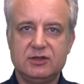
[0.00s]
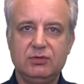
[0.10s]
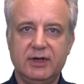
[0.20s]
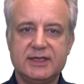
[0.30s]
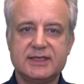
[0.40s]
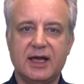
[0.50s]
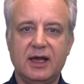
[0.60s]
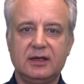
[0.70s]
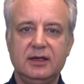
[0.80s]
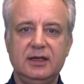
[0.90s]
do
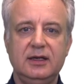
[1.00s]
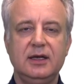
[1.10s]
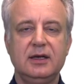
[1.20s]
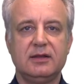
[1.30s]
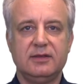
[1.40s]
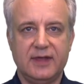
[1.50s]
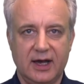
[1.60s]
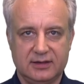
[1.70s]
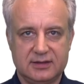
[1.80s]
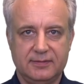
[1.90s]
exactly
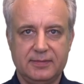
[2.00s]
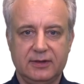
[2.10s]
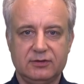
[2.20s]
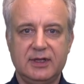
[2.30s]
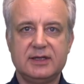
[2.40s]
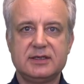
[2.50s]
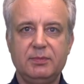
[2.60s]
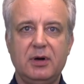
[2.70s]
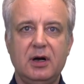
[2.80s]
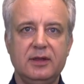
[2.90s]
that. So that's the
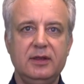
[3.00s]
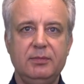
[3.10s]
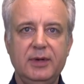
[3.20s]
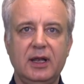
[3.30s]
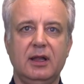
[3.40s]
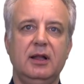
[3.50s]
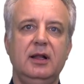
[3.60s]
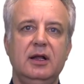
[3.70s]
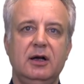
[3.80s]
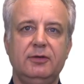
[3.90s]
part in the middle
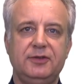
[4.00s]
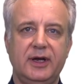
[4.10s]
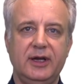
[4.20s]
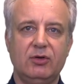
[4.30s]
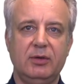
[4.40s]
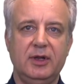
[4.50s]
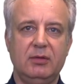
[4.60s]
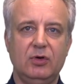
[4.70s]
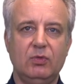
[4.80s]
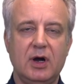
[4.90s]
of diagram
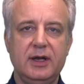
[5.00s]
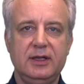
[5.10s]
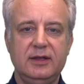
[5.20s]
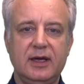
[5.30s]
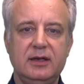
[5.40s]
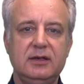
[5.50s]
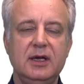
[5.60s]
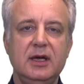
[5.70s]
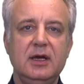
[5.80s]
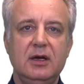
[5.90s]
number 1. And
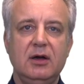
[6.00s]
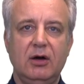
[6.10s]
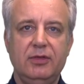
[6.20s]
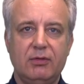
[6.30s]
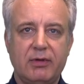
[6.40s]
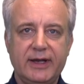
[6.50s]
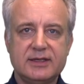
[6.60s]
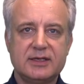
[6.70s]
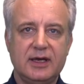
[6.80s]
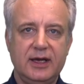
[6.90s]
then on the right
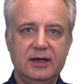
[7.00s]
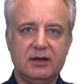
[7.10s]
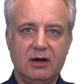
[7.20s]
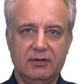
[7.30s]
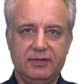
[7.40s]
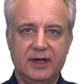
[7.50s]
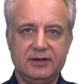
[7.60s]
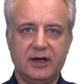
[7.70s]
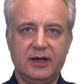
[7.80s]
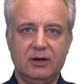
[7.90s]
side of
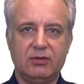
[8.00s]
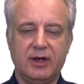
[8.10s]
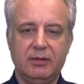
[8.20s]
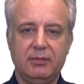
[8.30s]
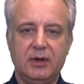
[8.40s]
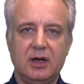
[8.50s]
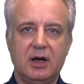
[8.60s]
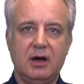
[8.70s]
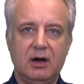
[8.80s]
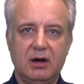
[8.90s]
that diagram
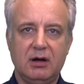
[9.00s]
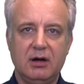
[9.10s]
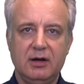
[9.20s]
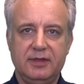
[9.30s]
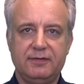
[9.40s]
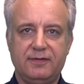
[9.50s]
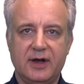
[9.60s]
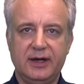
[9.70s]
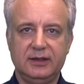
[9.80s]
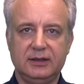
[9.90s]
are the
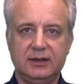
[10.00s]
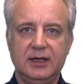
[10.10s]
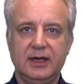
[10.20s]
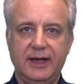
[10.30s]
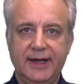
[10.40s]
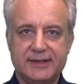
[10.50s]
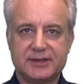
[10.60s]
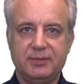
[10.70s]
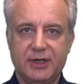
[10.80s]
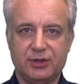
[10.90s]
final
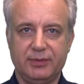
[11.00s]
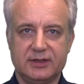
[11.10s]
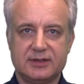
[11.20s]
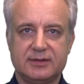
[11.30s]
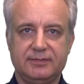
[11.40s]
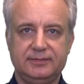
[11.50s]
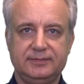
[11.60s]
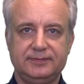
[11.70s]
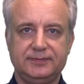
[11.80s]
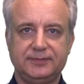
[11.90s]
X measurements.
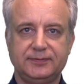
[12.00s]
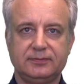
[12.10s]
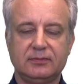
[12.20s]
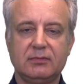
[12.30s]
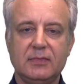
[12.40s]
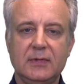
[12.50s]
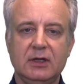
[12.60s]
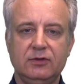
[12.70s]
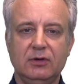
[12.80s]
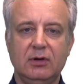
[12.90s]

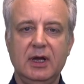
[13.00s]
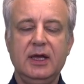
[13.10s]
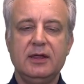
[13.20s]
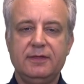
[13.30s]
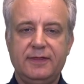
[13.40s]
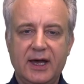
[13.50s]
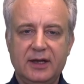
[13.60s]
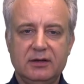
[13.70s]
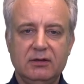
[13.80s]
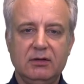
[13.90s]
So that